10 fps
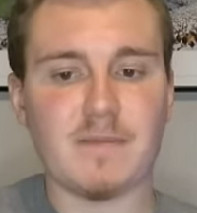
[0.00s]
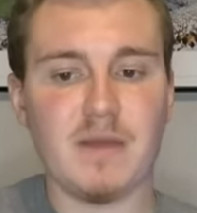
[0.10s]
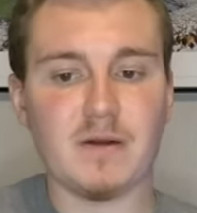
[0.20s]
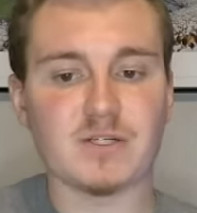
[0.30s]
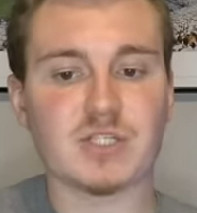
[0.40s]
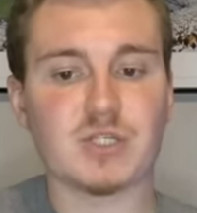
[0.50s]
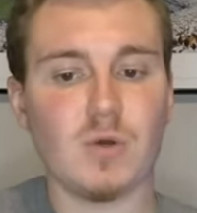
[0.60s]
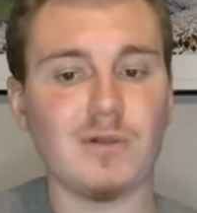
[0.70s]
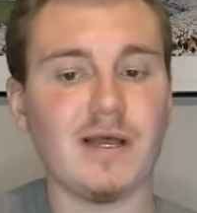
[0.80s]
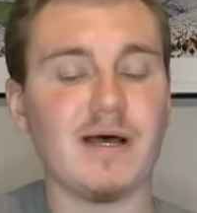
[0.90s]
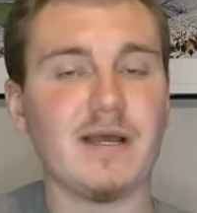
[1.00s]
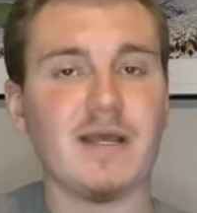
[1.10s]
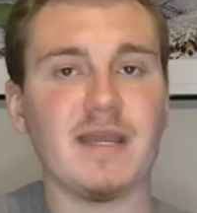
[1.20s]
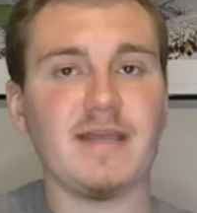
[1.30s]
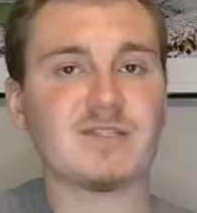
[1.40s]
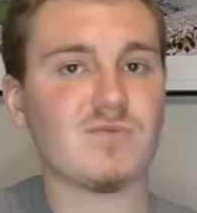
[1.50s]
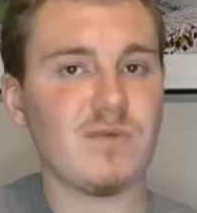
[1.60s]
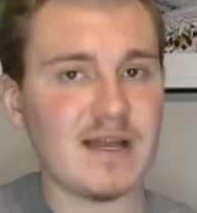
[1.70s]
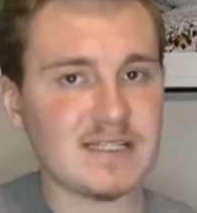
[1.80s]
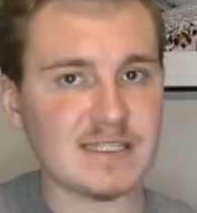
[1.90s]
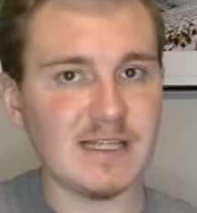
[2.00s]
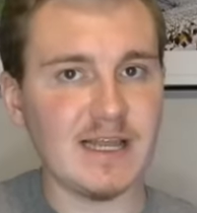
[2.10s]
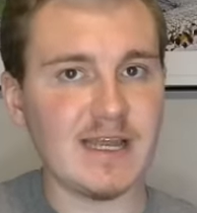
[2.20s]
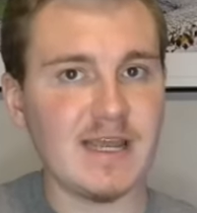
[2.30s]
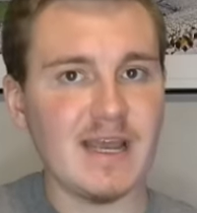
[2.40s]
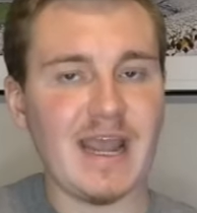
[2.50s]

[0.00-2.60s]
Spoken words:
Mirasola is wrestling